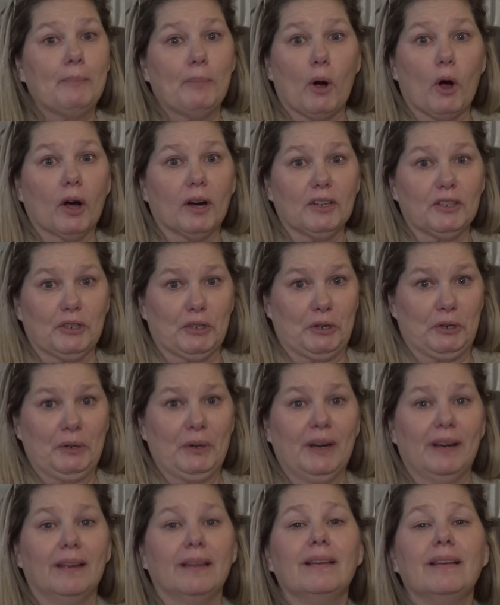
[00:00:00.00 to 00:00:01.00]
my
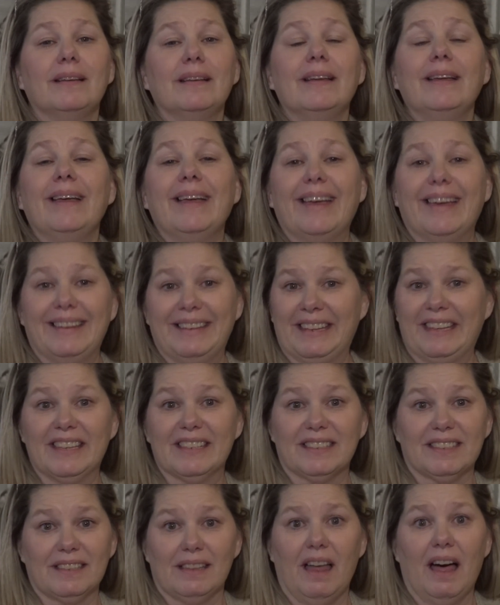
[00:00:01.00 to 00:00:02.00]
partner in
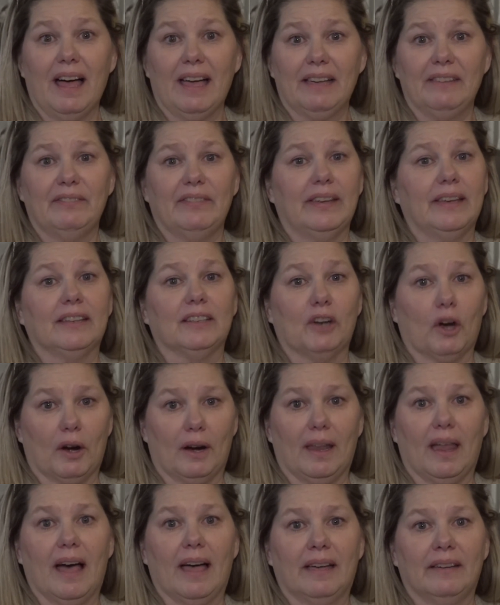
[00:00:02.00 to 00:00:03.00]
his life and
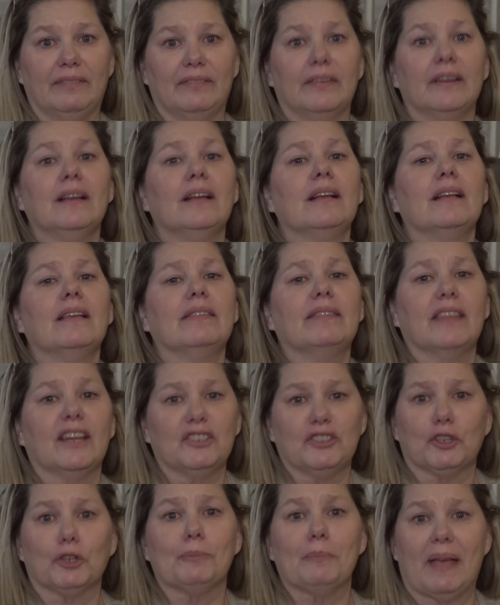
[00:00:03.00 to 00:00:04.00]
our life
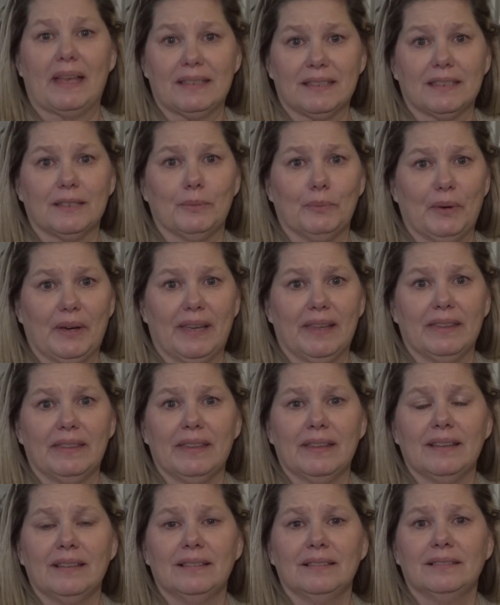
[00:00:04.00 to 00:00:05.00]
that you're messing
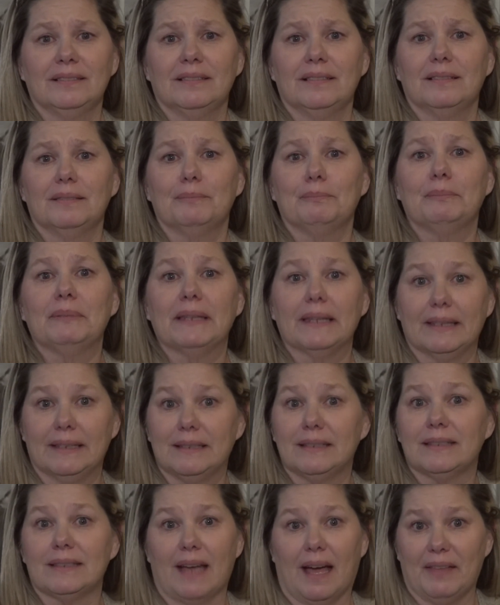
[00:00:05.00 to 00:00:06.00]
with.
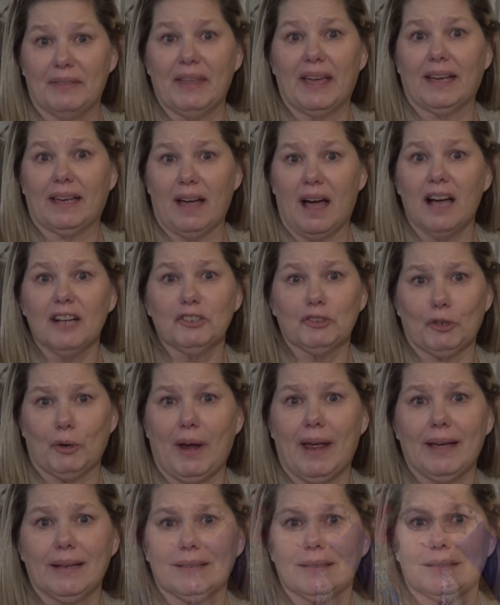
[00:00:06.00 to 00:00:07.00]
Please sign that
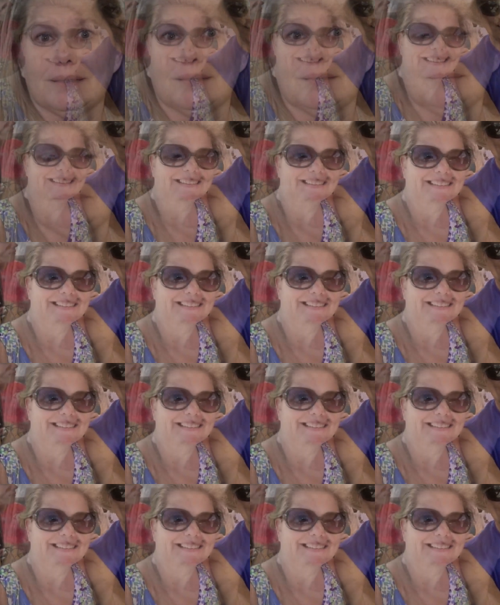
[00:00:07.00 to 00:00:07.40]
contract.